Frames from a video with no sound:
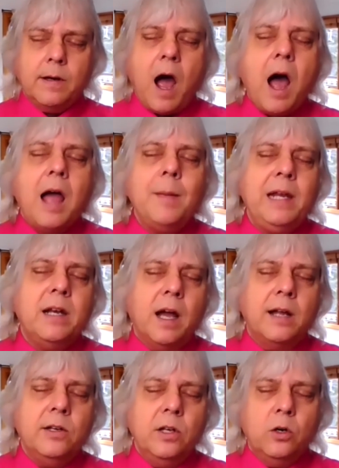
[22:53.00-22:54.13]
I may
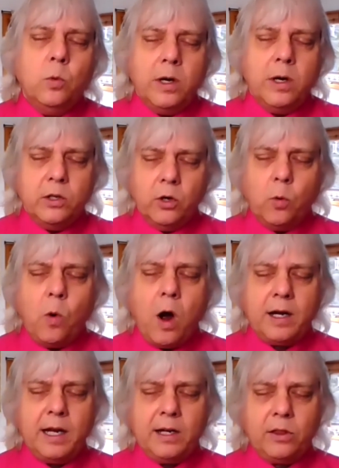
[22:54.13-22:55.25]
not know what you're
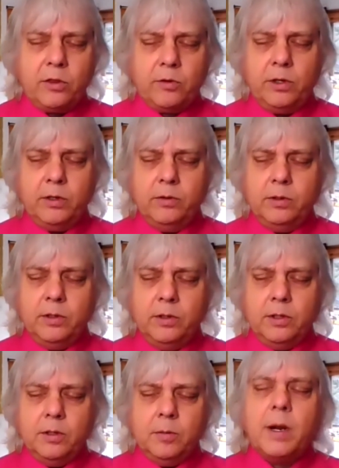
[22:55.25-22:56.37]
walking through,
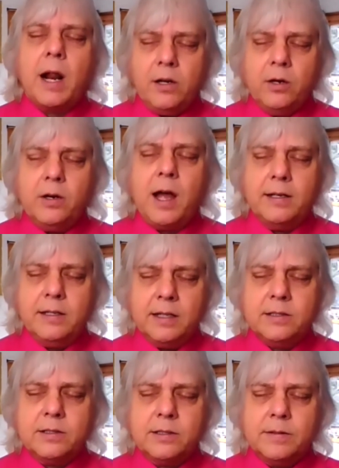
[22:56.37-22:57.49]
but I know God
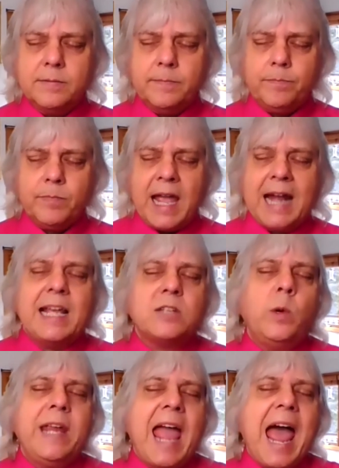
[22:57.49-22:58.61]
does. And as
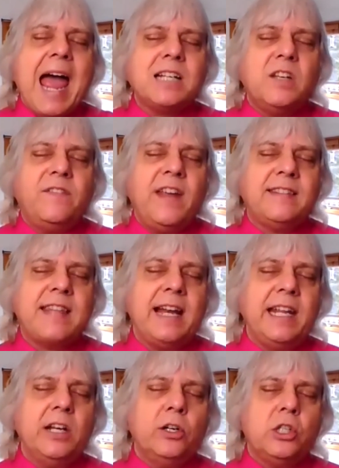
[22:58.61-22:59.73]
we activate that
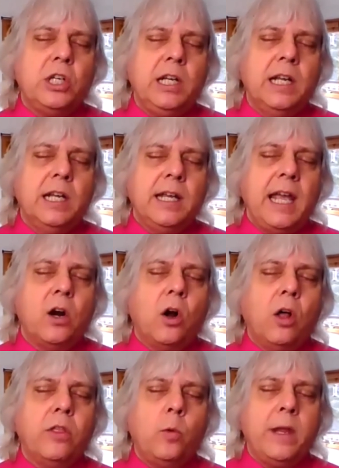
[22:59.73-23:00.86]
energy in
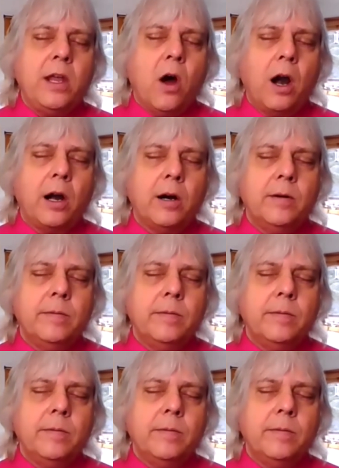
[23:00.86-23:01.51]
all that we are,